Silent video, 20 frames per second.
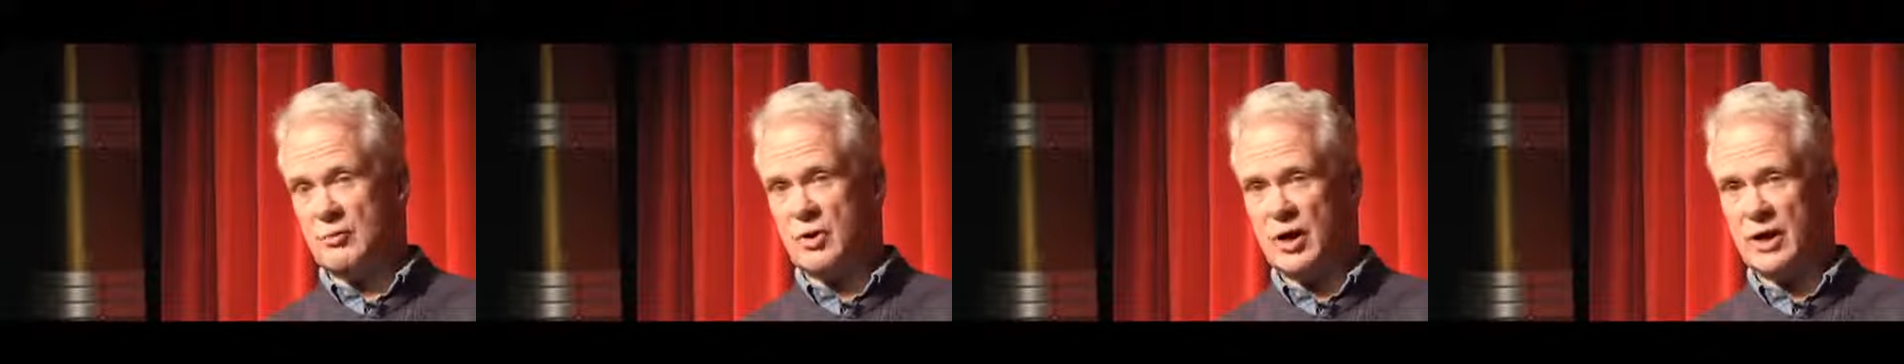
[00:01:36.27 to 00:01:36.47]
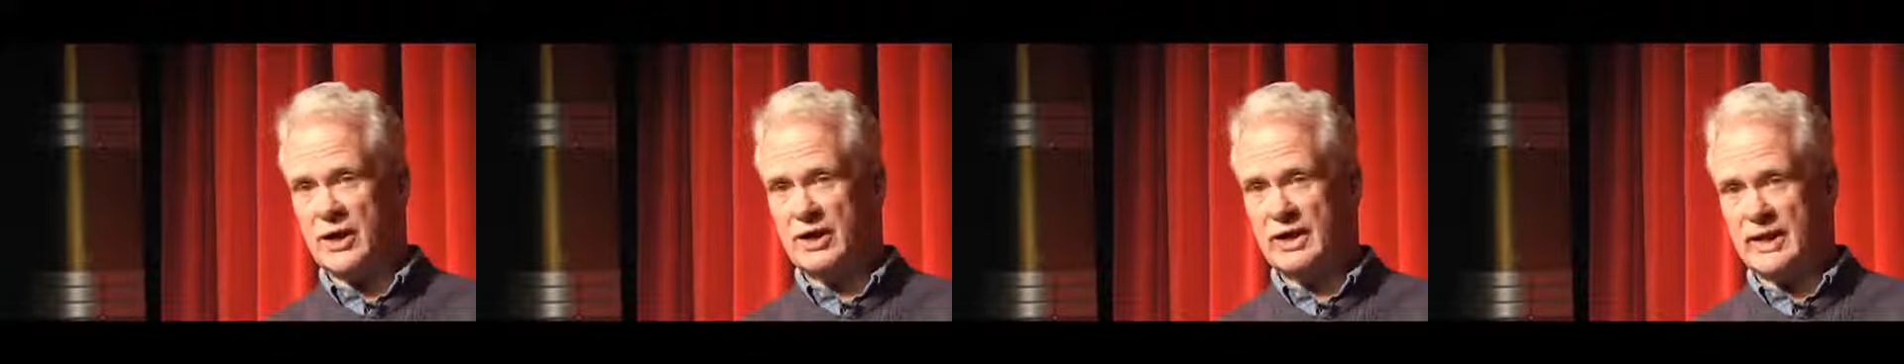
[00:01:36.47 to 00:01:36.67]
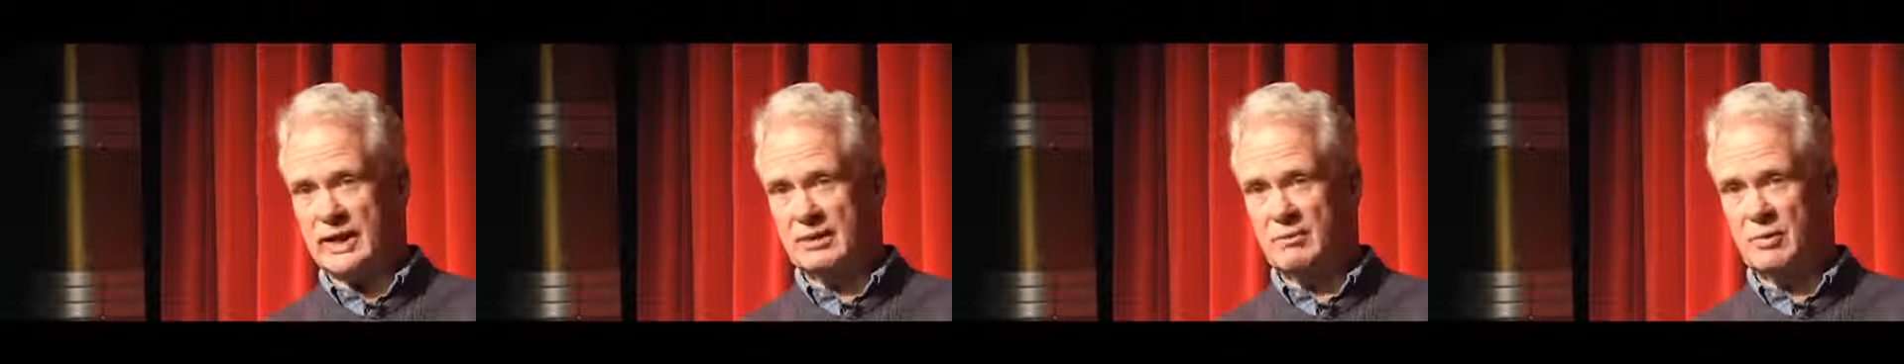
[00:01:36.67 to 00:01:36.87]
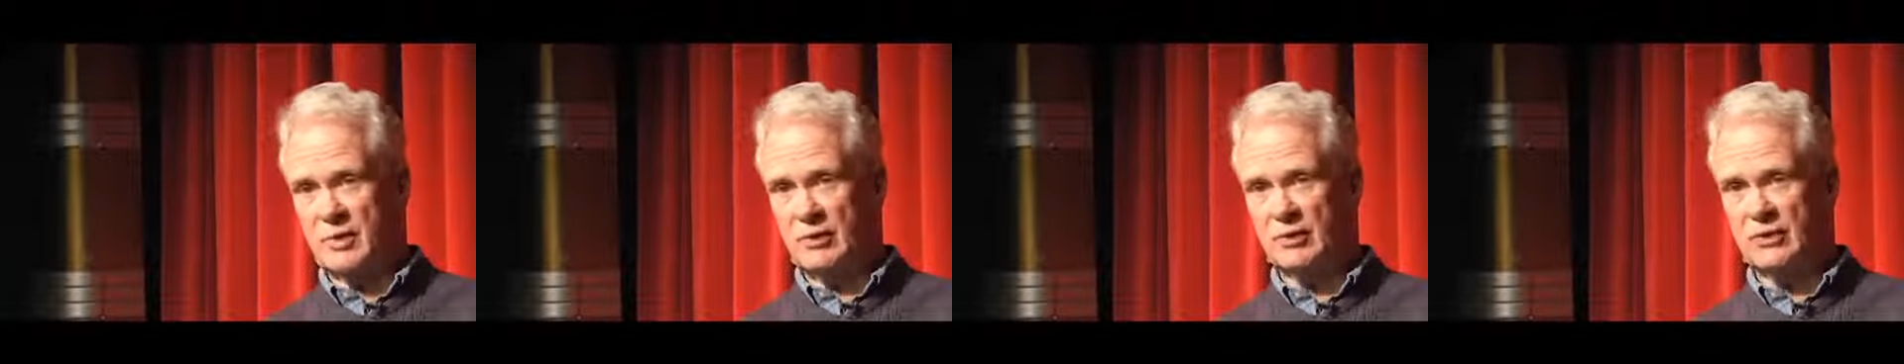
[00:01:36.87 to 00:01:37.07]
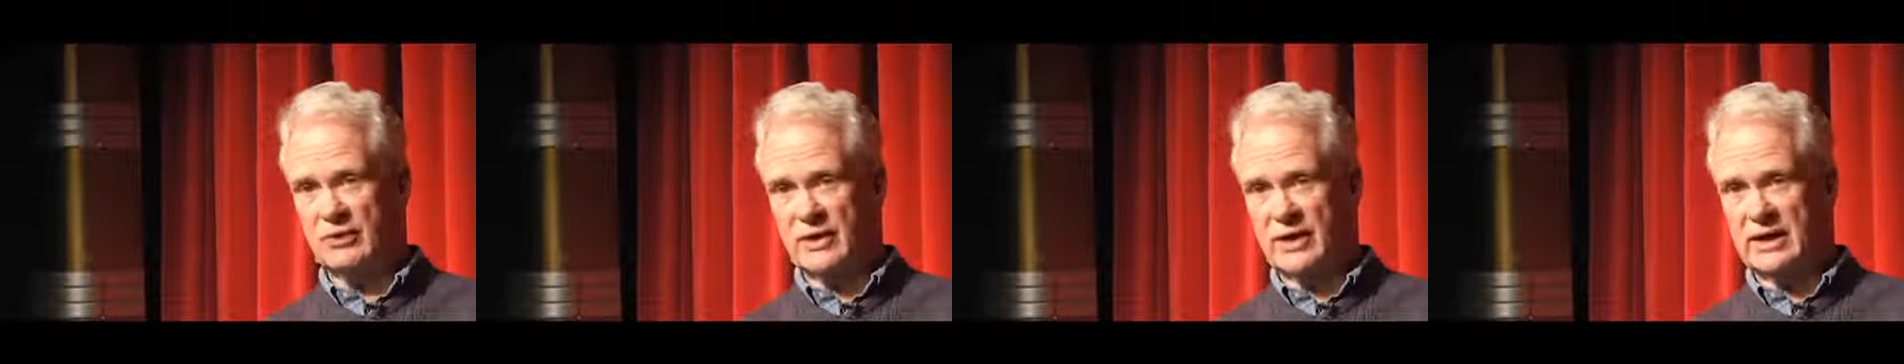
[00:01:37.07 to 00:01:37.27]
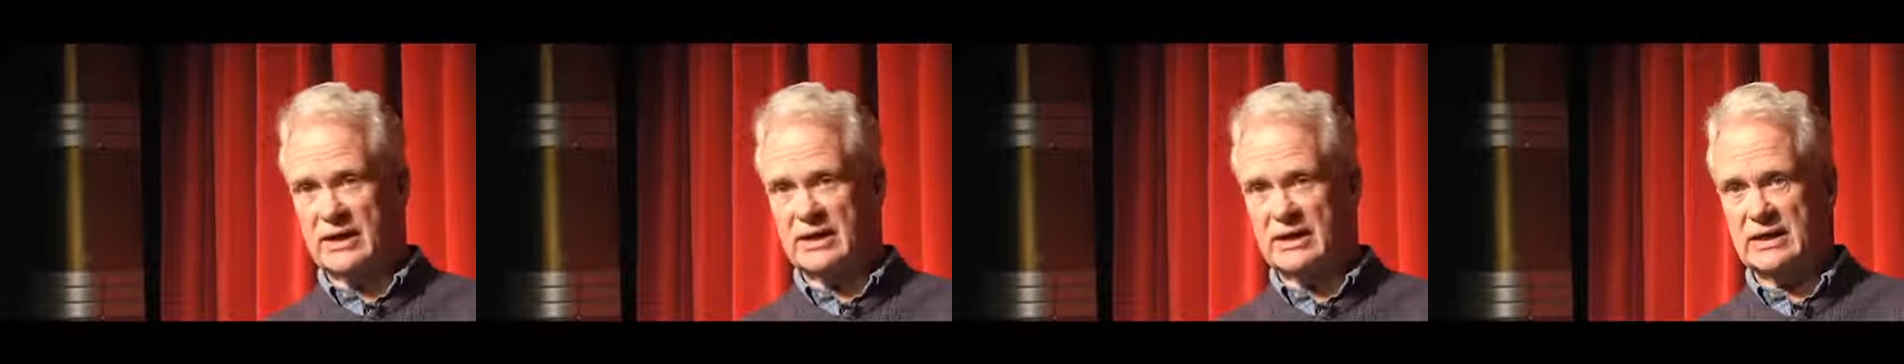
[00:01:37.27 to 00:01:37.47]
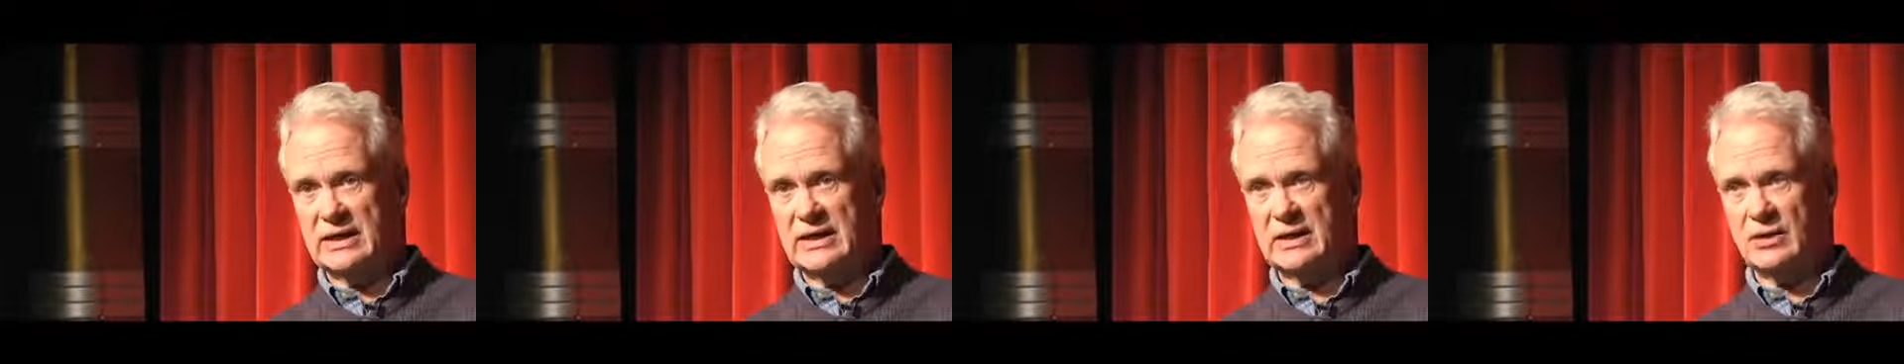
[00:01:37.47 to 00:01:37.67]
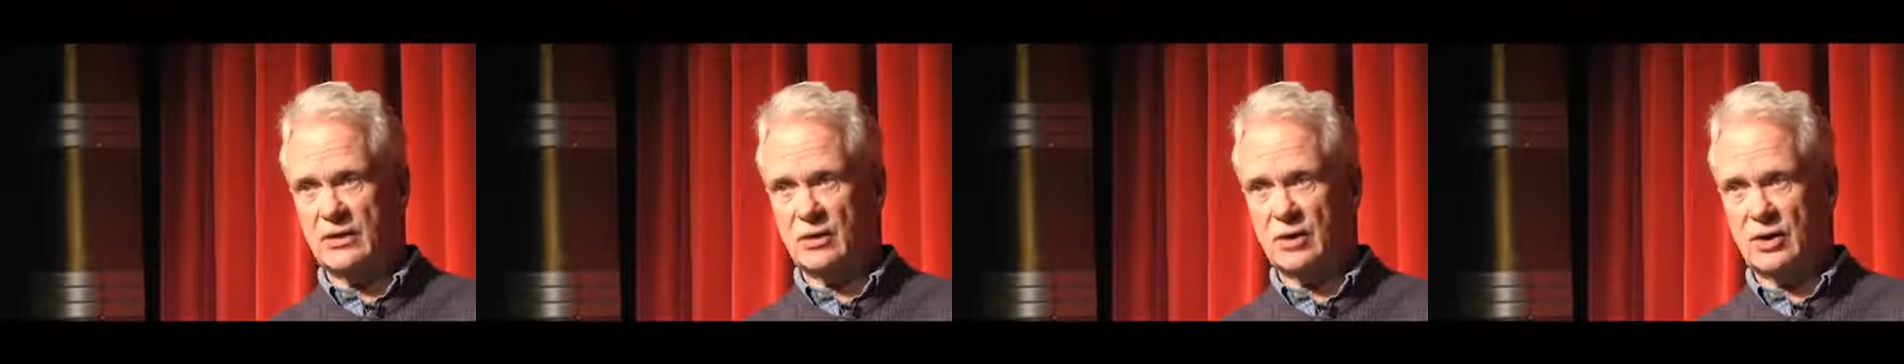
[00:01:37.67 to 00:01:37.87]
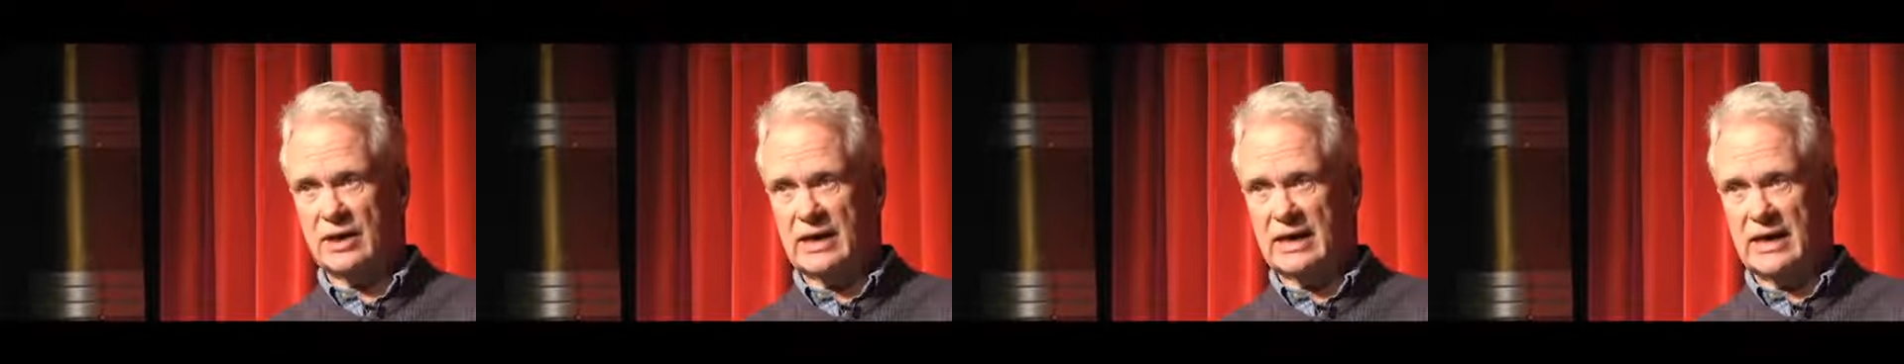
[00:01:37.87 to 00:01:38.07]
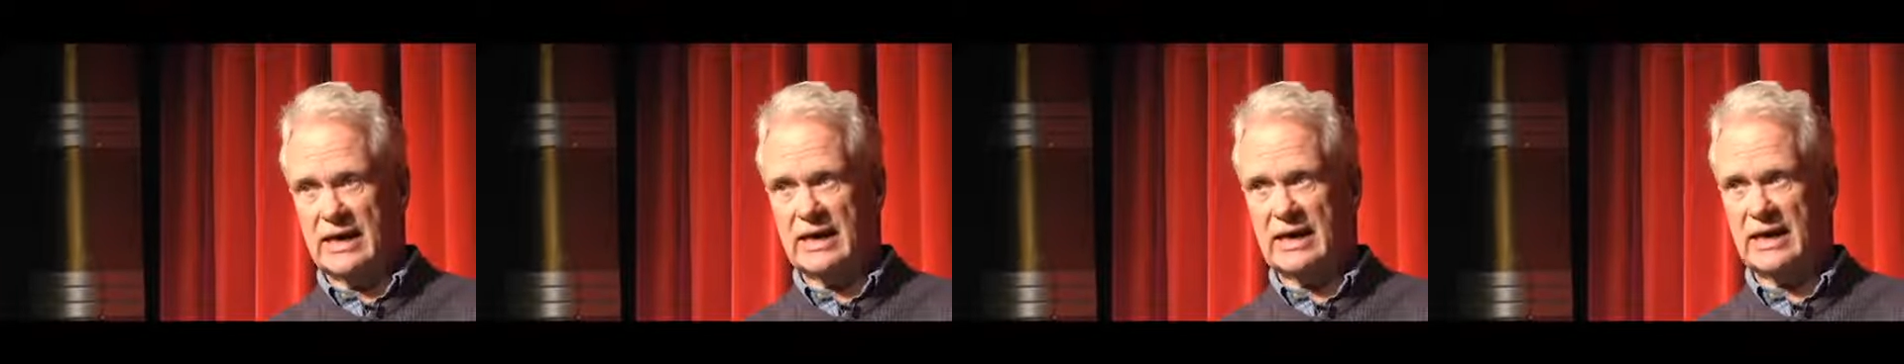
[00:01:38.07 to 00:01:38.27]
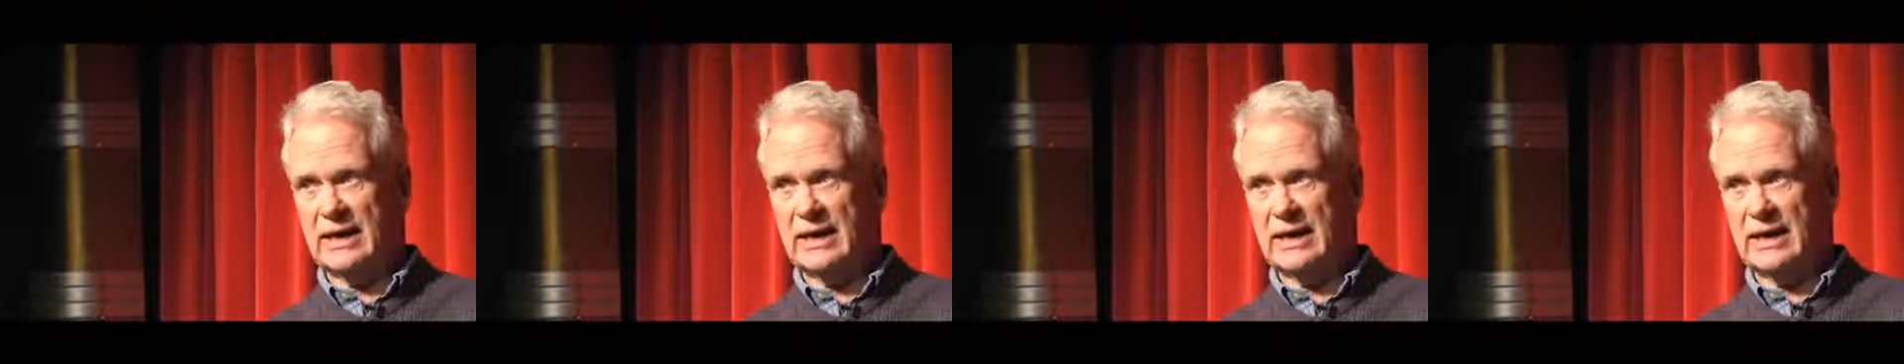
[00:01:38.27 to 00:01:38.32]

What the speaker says: marquee built in 1938